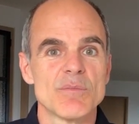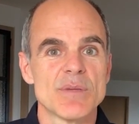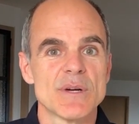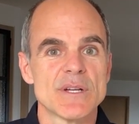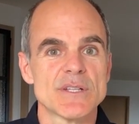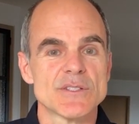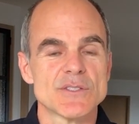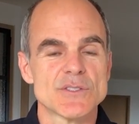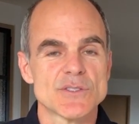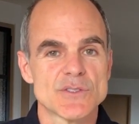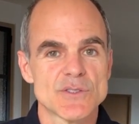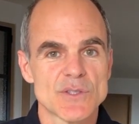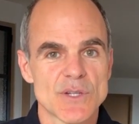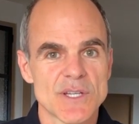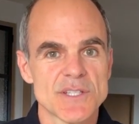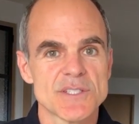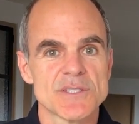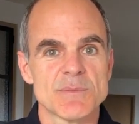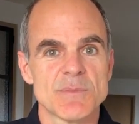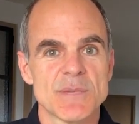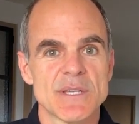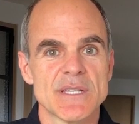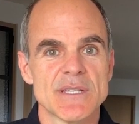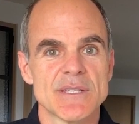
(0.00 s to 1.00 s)
but
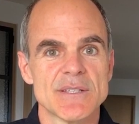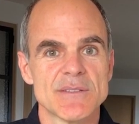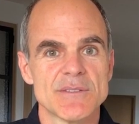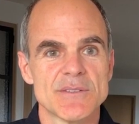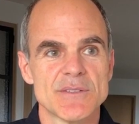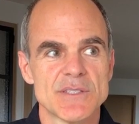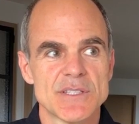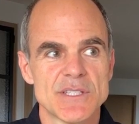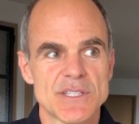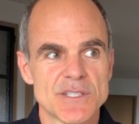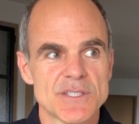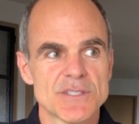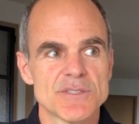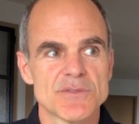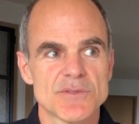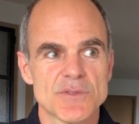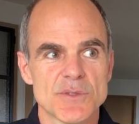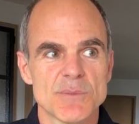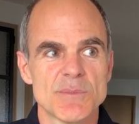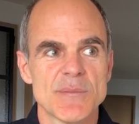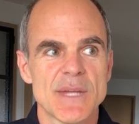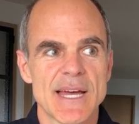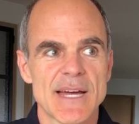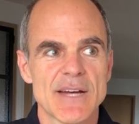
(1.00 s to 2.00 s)
trust me, years
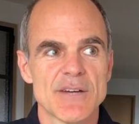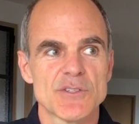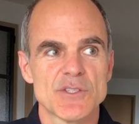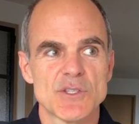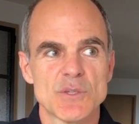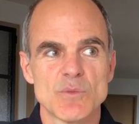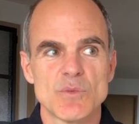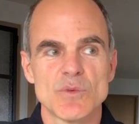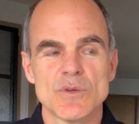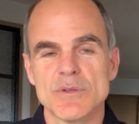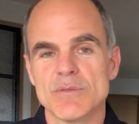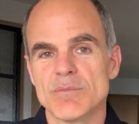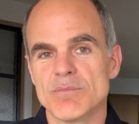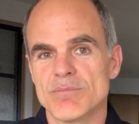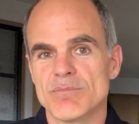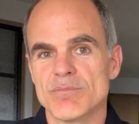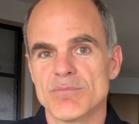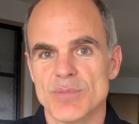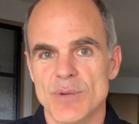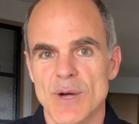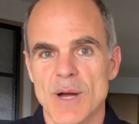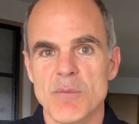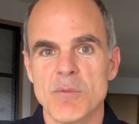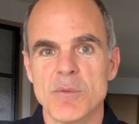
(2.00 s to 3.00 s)
from now, you
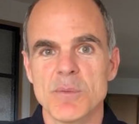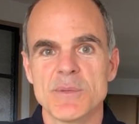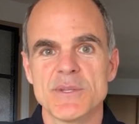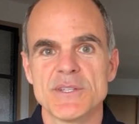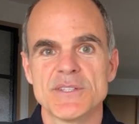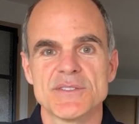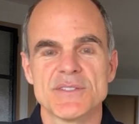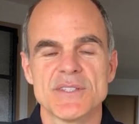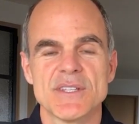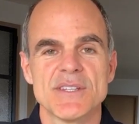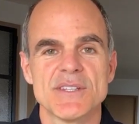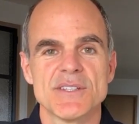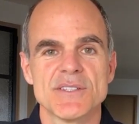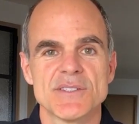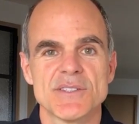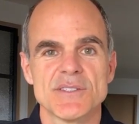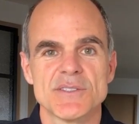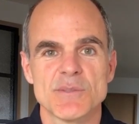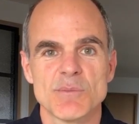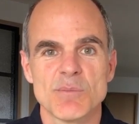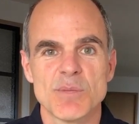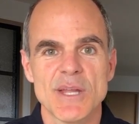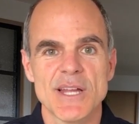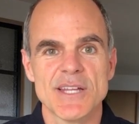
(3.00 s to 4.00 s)
will probably see this
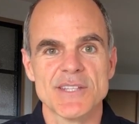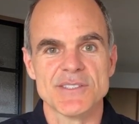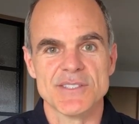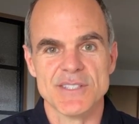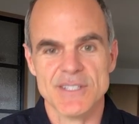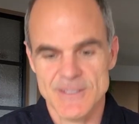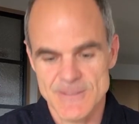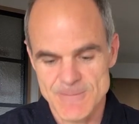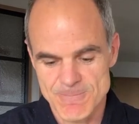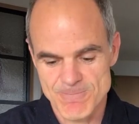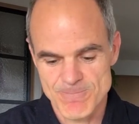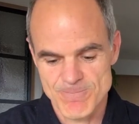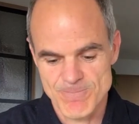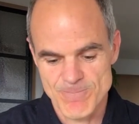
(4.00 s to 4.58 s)
as a blessing.